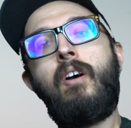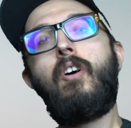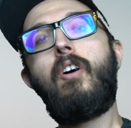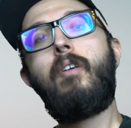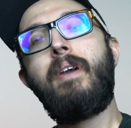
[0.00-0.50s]

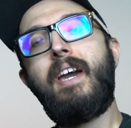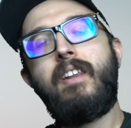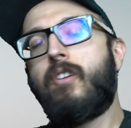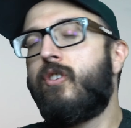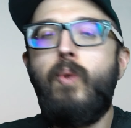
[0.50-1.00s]
Oh man,
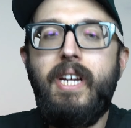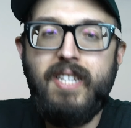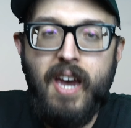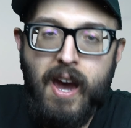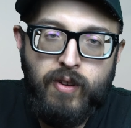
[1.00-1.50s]
another week
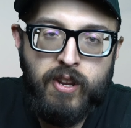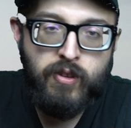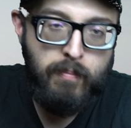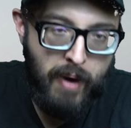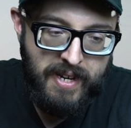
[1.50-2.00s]
down,
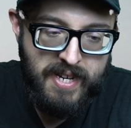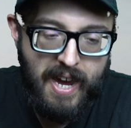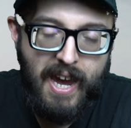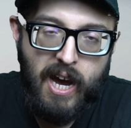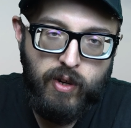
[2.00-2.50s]
another
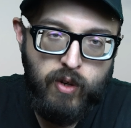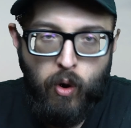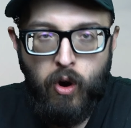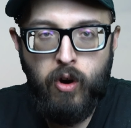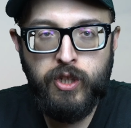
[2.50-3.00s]
Monday. How are you
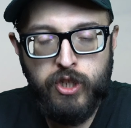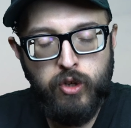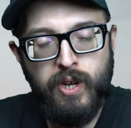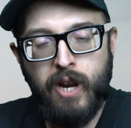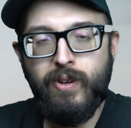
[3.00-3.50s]
all
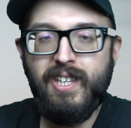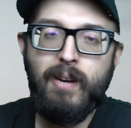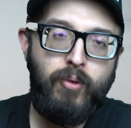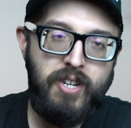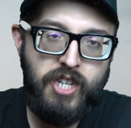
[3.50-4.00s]
doing? I really
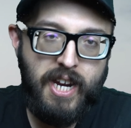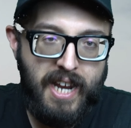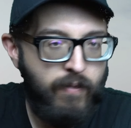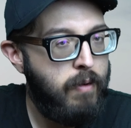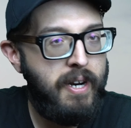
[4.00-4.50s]
appreciate
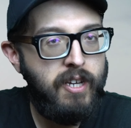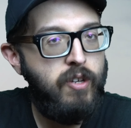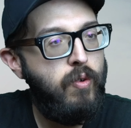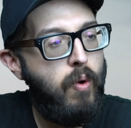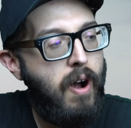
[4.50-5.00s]
everybody
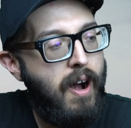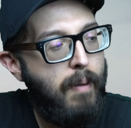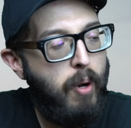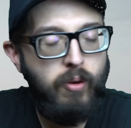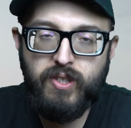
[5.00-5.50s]
who
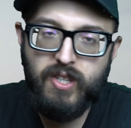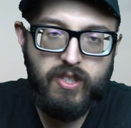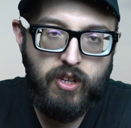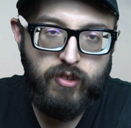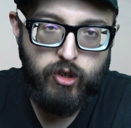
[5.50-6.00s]
posts
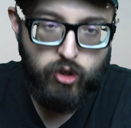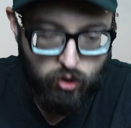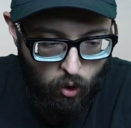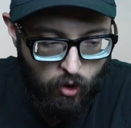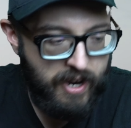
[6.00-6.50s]
this on their
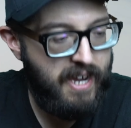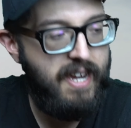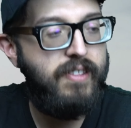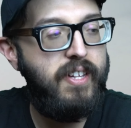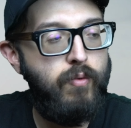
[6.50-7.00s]

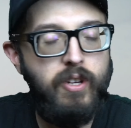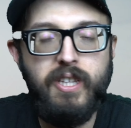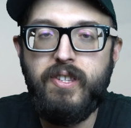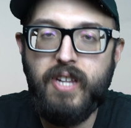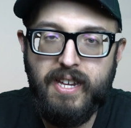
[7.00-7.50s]
stories and
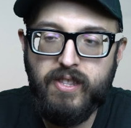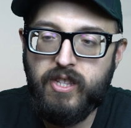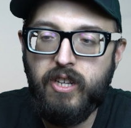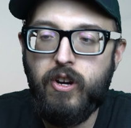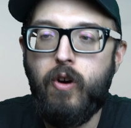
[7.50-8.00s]
really sends,
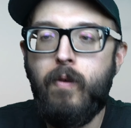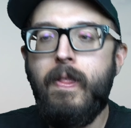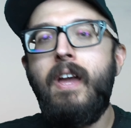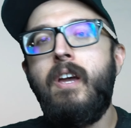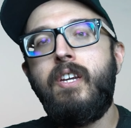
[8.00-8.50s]

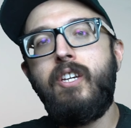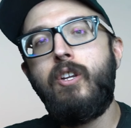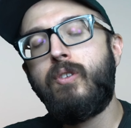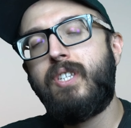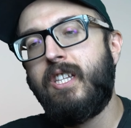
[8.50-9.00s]

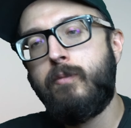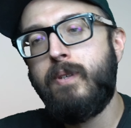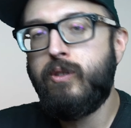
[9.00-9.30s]
sends me